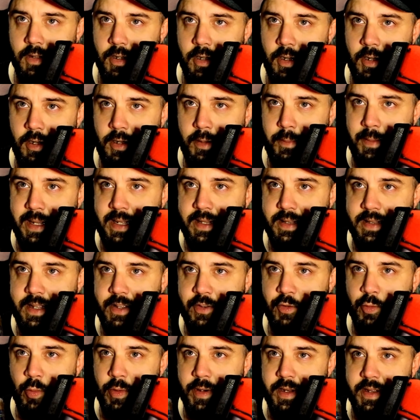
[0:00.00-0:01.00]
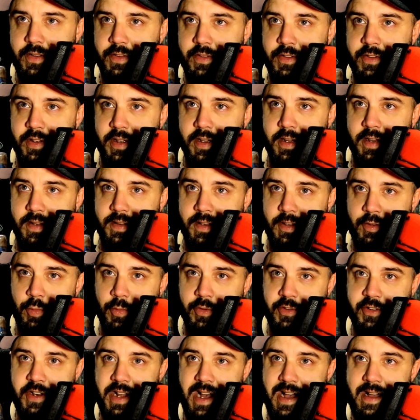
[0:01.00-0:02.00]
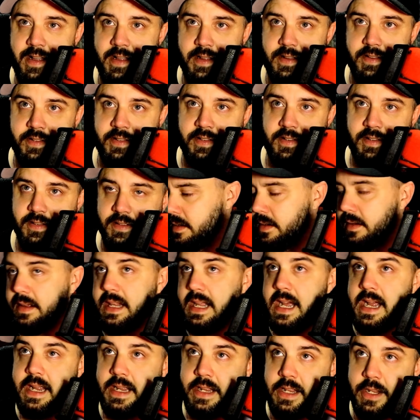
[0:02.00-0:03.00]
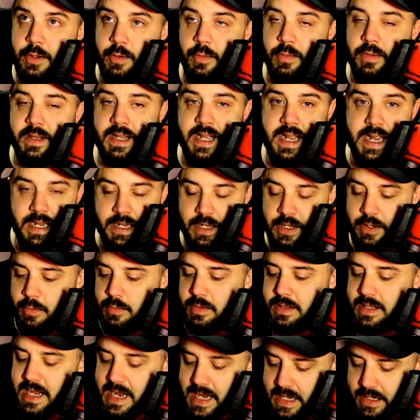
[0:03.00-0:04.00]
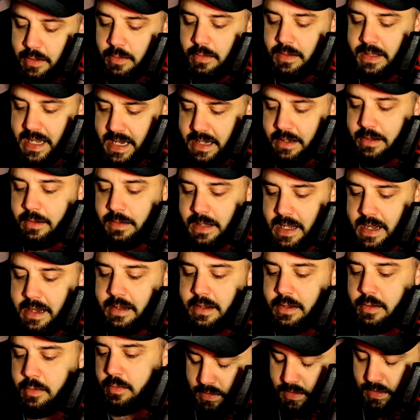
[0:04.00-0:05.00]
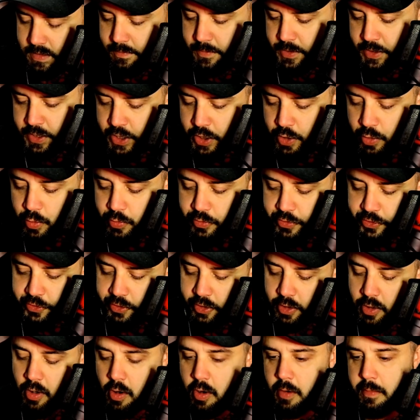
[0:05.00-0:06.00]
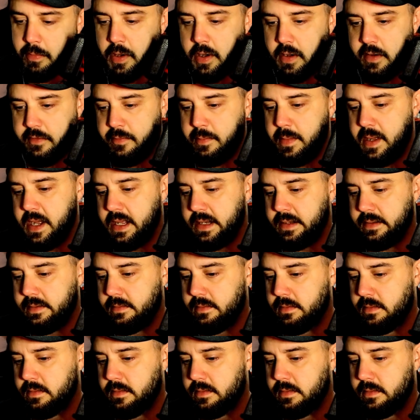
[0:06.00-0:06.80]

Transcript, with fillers: Um, and this one is uh, this one's nice. Thank you, thank you, thank you, thank you, thank you. I'm a huge cigar buff, man.